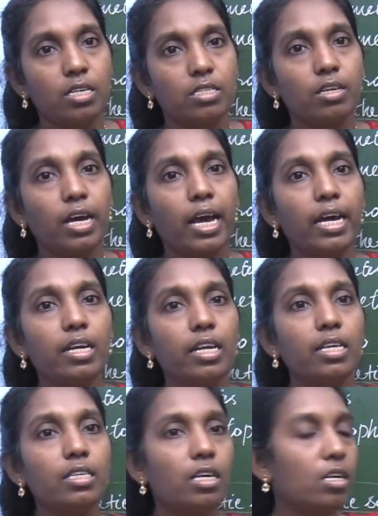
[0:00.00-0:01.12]
So,
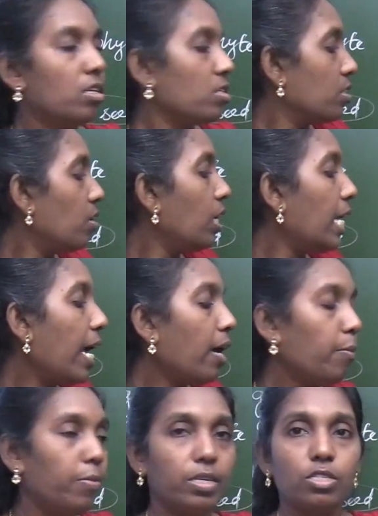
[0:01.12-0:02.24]
handling. So,
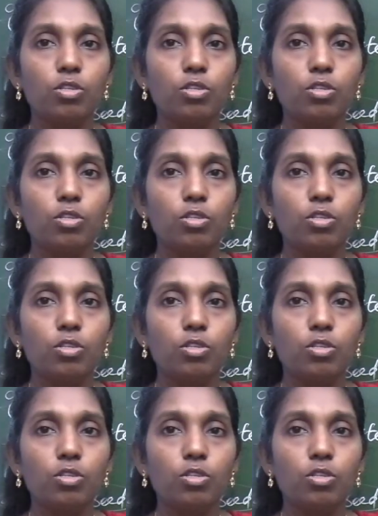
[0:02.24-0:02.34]
lab,